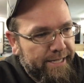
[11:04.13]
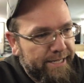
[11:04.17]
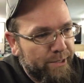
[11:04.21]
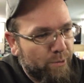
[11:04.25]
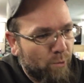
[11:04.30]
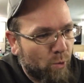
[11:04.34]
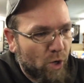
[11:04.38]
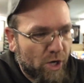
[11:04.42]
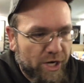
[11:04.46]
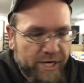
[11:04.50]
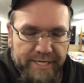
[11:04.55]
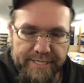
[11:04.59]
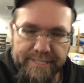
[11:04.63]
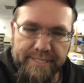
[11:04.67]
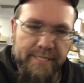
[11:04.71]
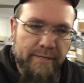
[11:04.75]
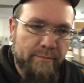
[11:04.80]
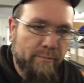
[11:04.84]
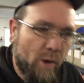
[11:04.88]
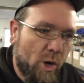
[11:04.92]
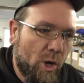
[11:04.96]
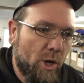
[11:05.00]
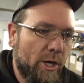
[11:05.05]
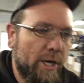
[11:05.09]
work
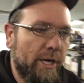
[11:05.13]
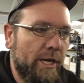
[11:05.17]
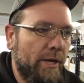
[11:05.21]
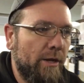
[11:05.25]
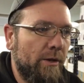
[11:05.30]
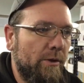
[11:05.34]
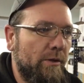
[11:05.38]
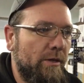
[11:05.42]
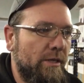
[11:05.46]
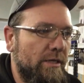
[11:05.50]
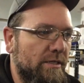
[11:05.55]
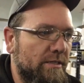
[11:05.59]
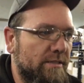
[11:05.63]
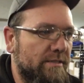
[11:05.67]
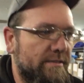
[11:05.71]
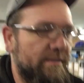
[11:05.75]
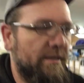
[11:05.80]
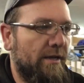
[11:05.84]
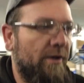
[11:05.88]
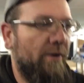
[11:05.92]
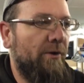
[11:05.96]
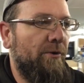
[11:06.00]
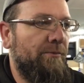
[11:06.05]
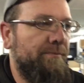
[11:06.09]
tomorrow,
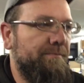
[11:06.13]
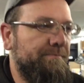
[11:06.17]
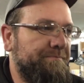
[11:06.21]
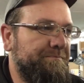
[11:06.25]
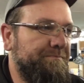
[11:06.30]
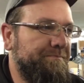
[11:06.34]
so